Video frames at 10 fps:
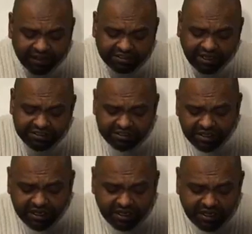side
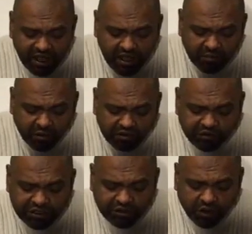saying most
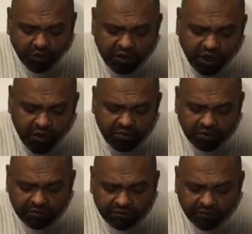restaurants only
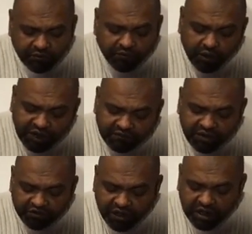open for
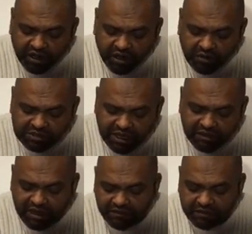evening trade and close at
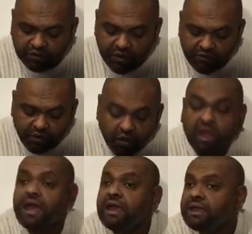11-12 o'clock.
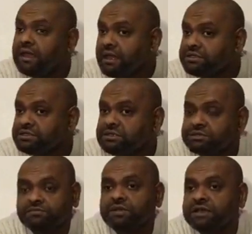Yes,
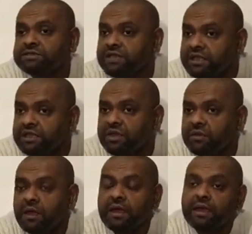they do.
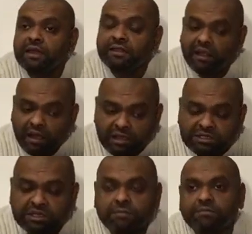There are
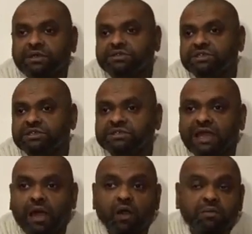some businesses
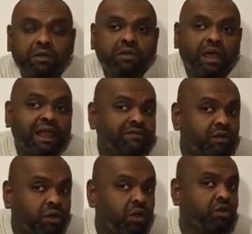that open 11
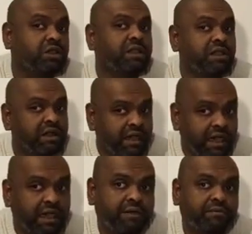o'clock in the
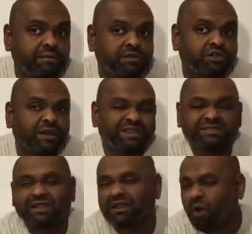day, so
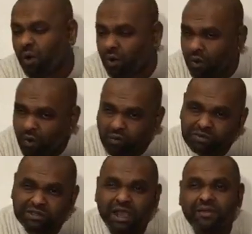it's an all
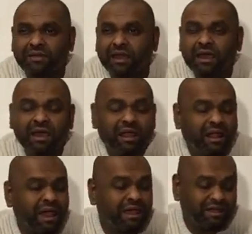day thing,
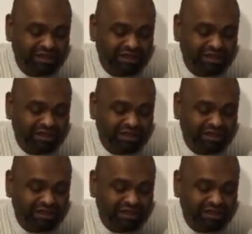like